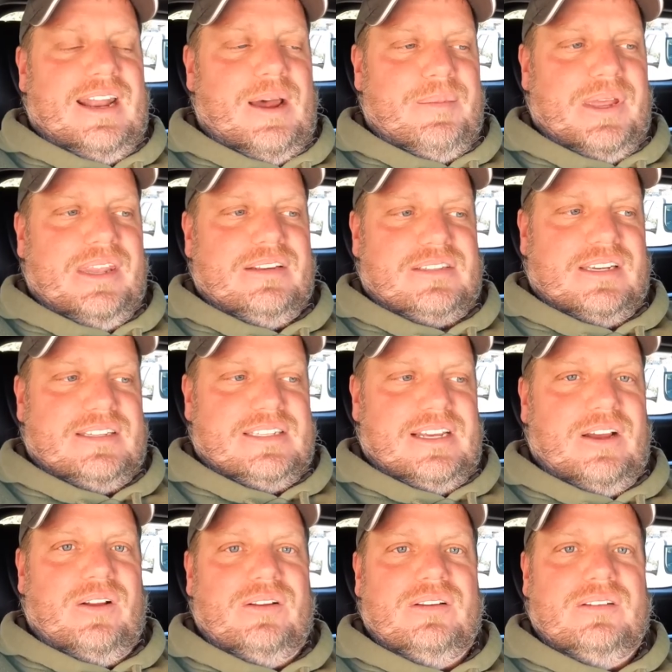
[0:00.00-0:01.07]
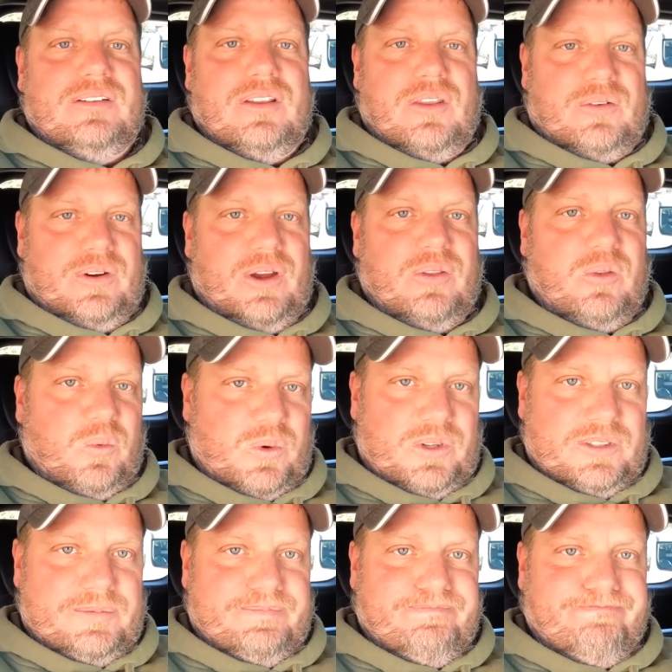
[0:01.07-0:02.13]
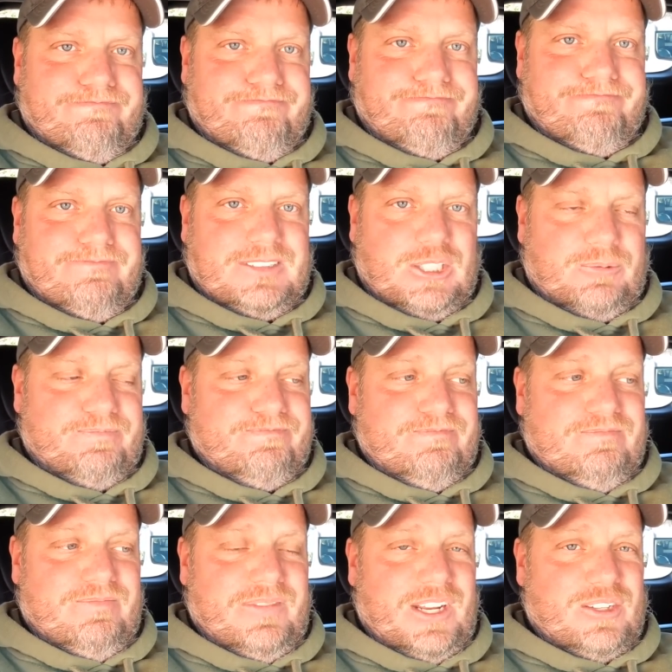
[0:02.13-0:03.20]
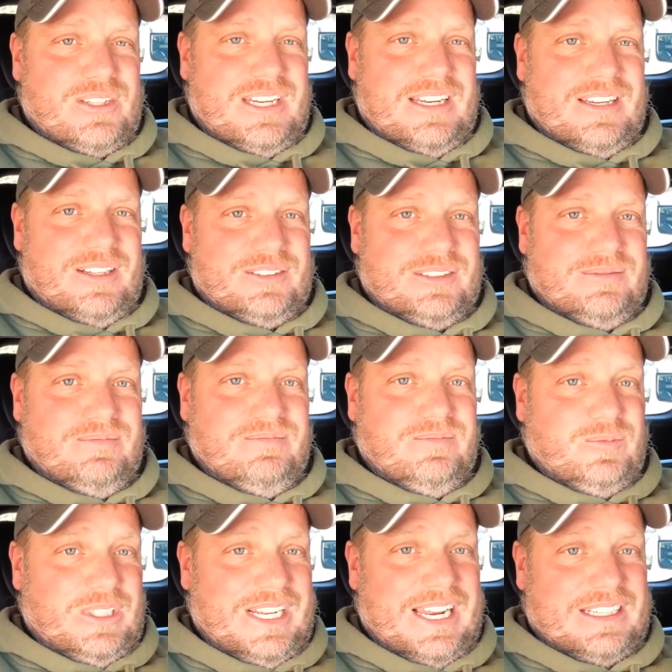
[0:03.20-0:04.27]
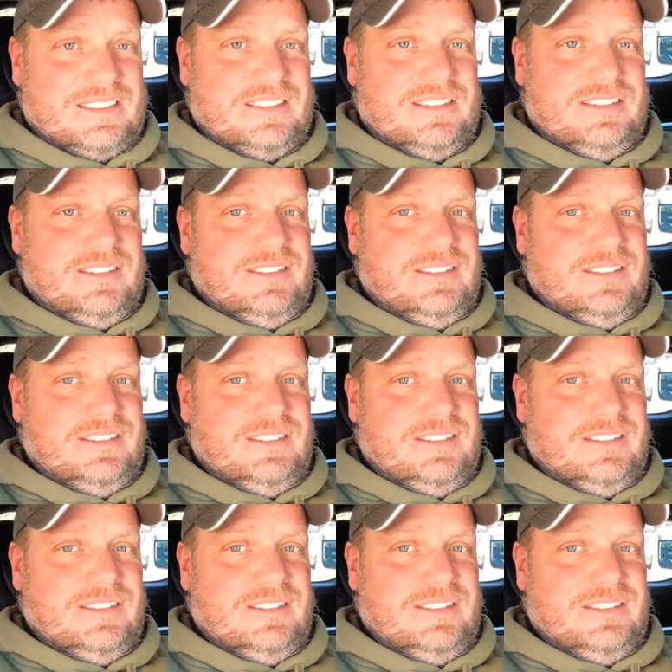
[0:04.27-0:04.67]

how many of these going to sell throughout the world. So there's the details. Relax.